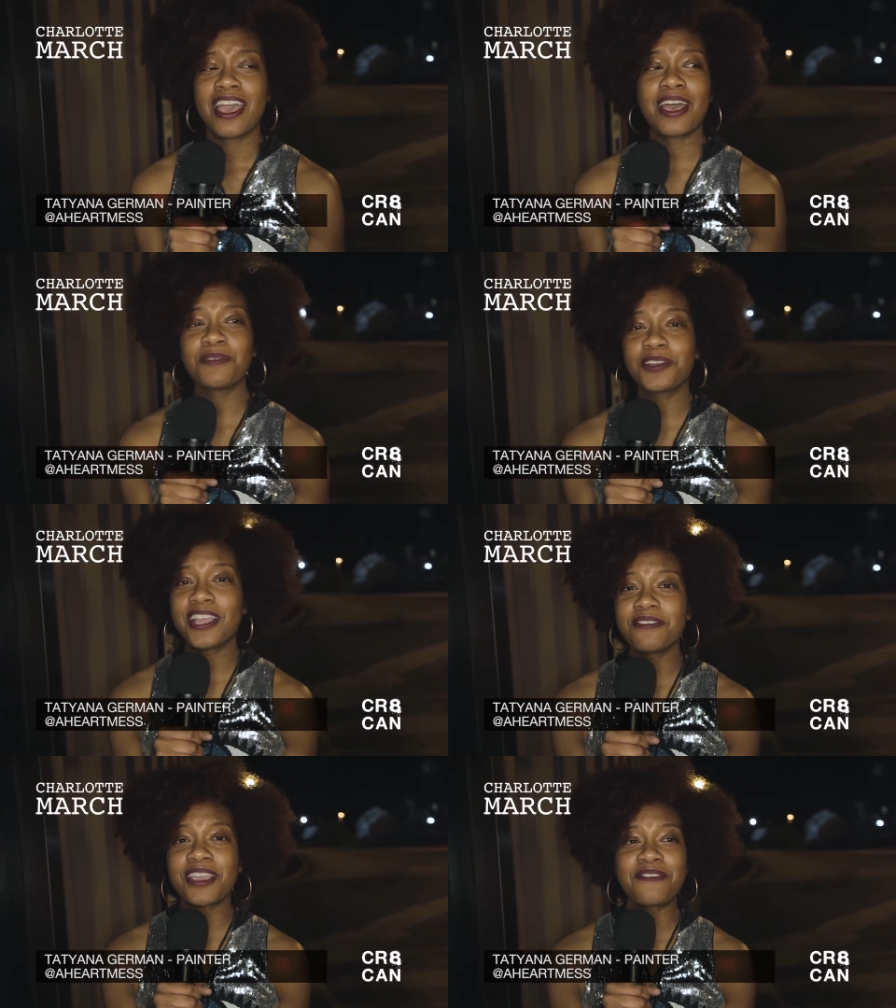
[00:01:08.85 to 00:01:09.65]
Um,
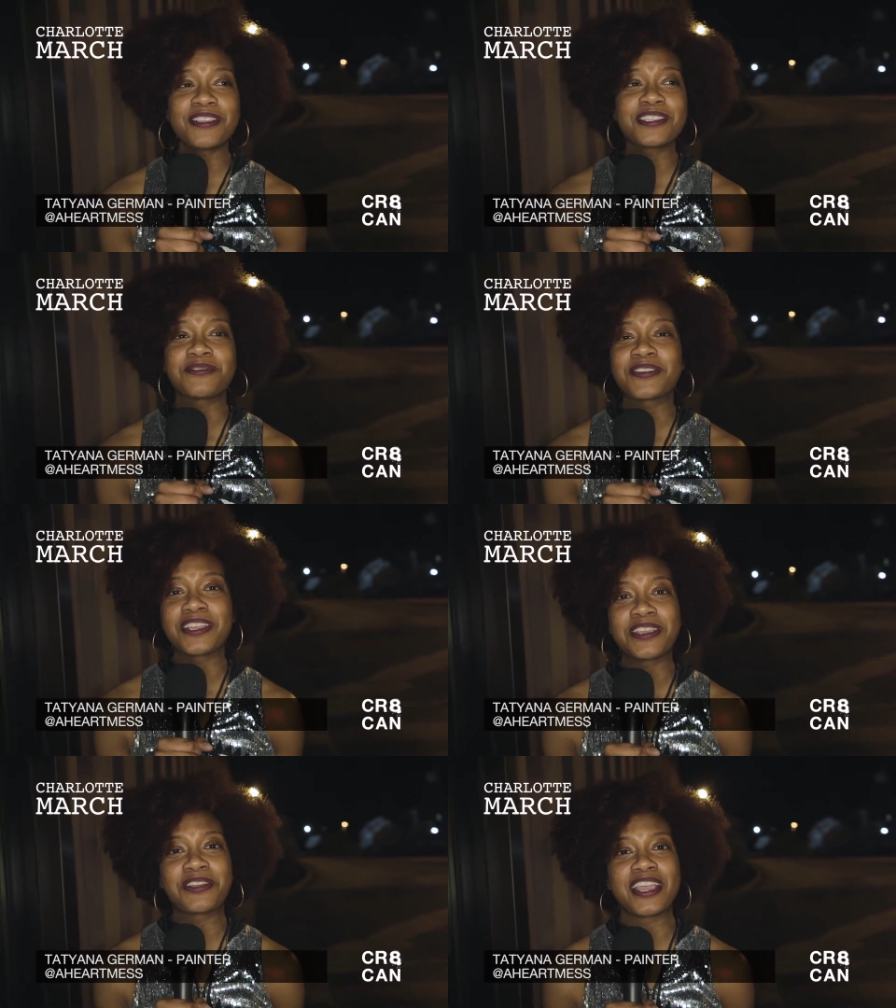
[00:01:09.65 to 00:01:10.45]
Creative Canvas is
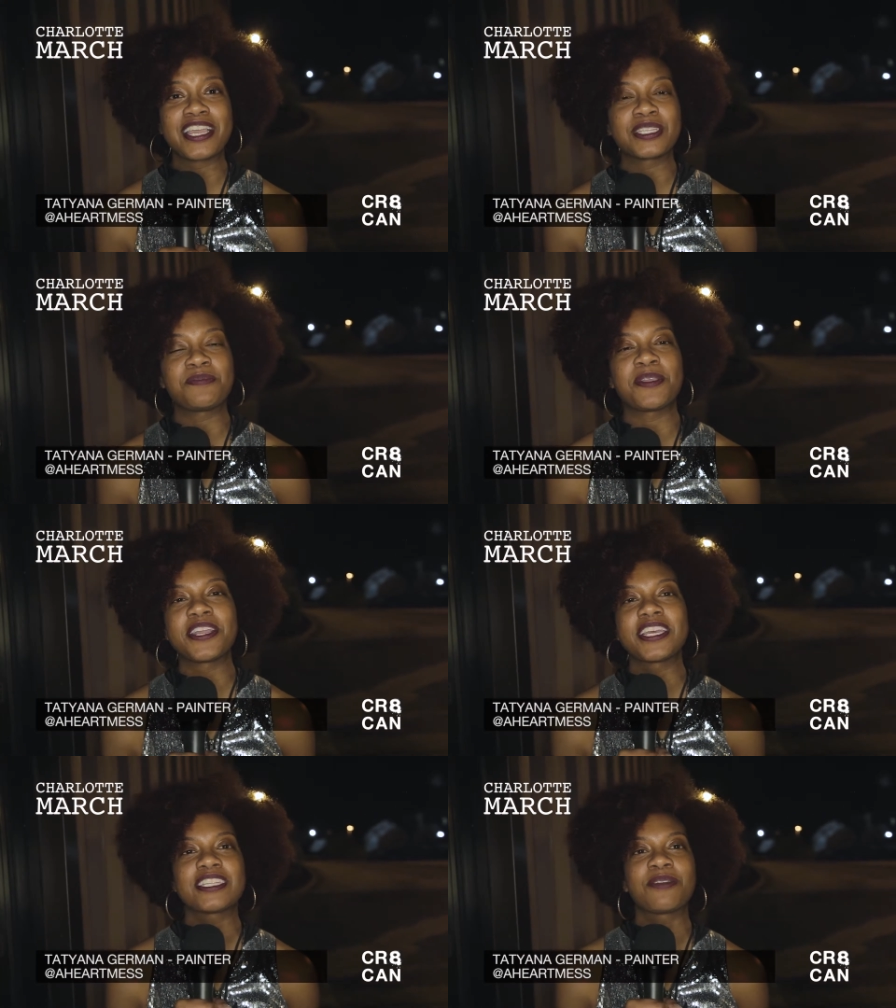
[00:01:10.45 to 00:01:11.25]
really a great experience.